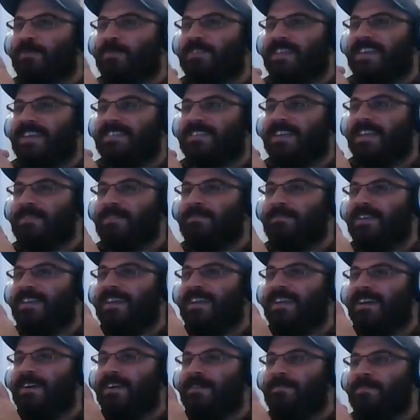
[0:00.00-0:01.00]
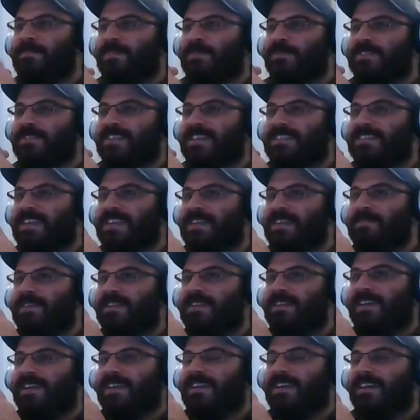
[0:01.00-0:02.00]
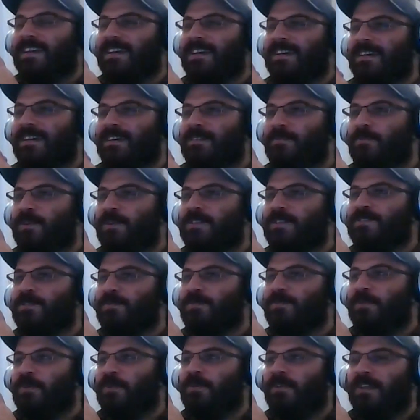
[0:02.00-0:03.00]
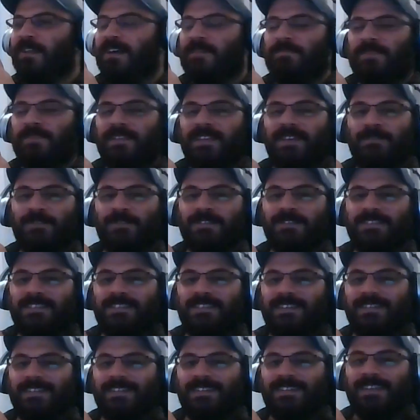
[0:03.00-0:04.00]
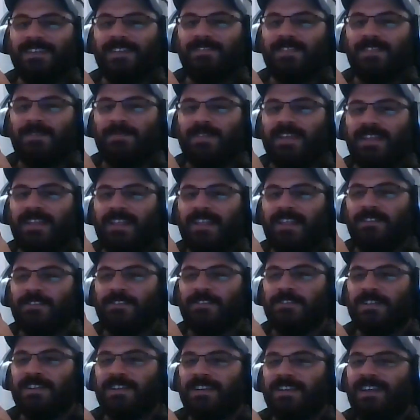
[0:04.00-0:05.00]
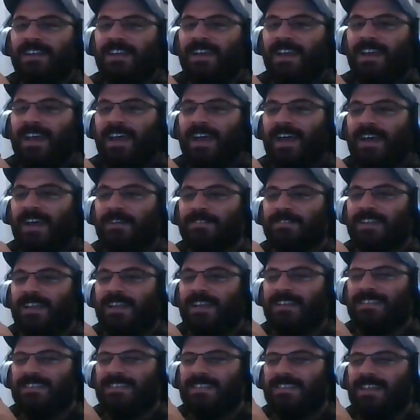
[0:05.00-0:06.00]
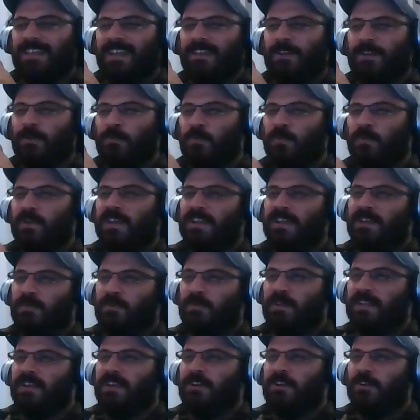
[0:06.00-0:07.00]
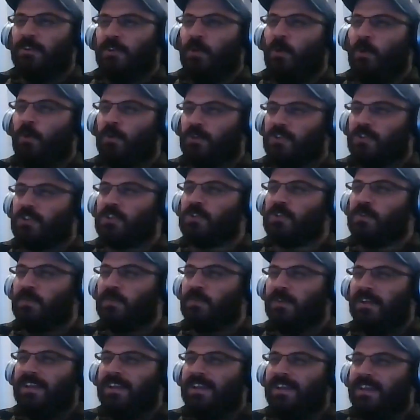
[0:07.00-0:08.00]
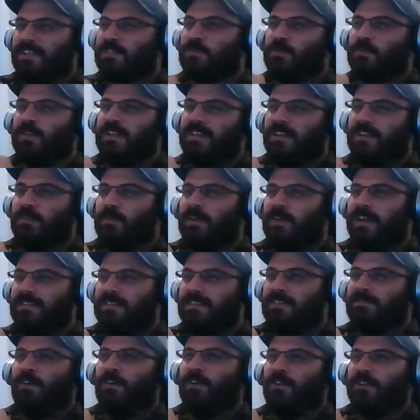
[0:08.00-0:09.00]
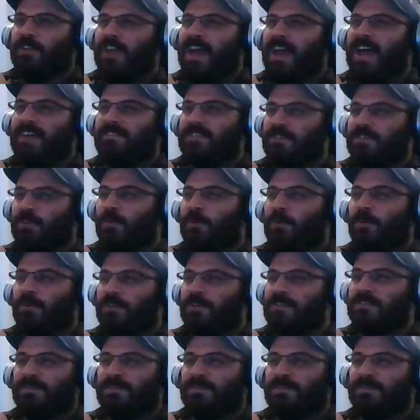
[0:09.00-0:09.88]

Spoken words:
was asking me like, what's a roll up, and I was give them the analogy. I was like, this is like a really, really good horseshoe. It's really great if all you have is a horse,